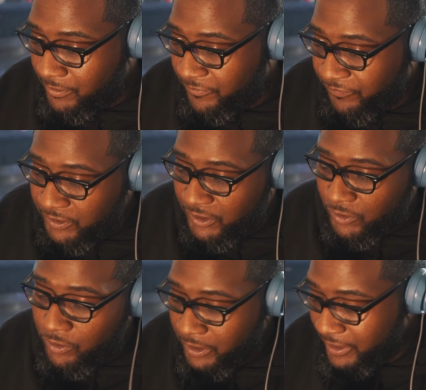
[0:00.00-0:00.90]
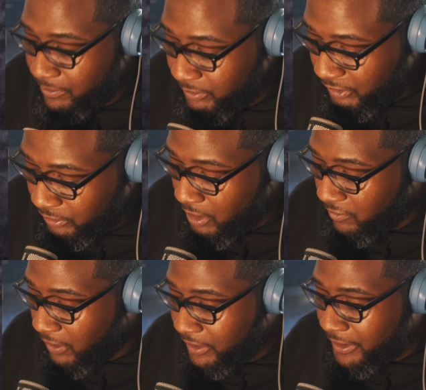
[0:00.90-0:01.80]
first shortcut I'm going to show y'all
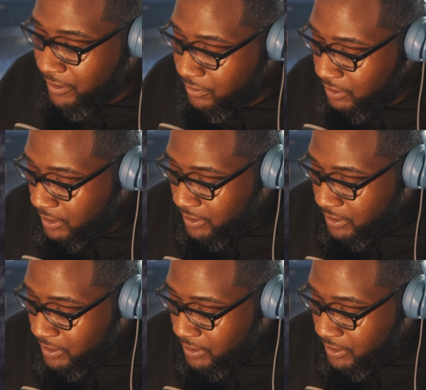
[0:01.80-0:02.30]
right now